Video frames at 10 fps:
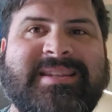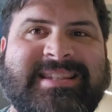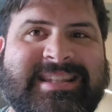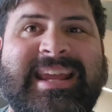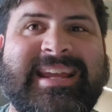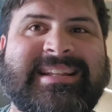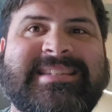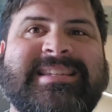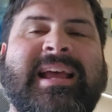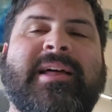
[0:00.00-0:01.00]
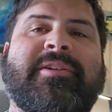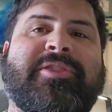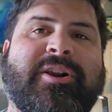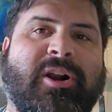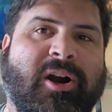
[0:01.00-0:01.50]
states that
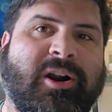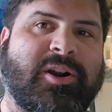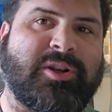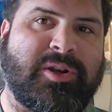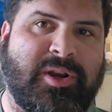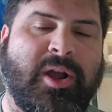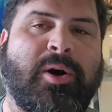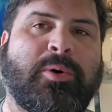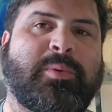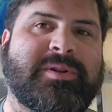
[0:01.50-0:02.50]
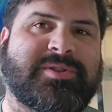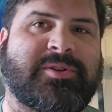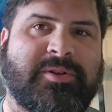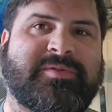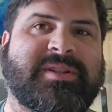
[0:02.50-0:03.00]
there are no
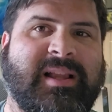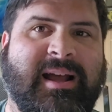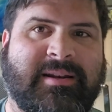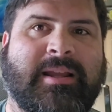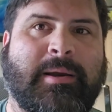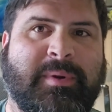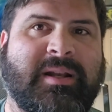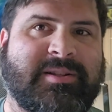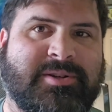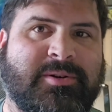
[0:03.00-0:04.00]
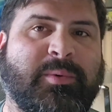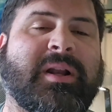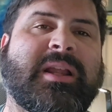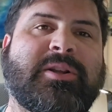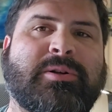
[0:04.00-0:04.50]
reserves allowed to come in turn
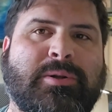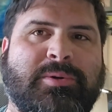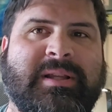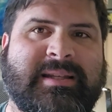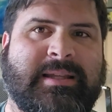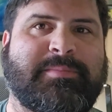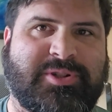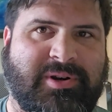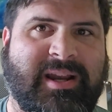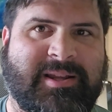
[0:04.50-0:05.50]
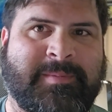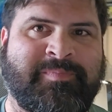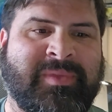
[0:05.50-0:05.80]
1, including deep strike.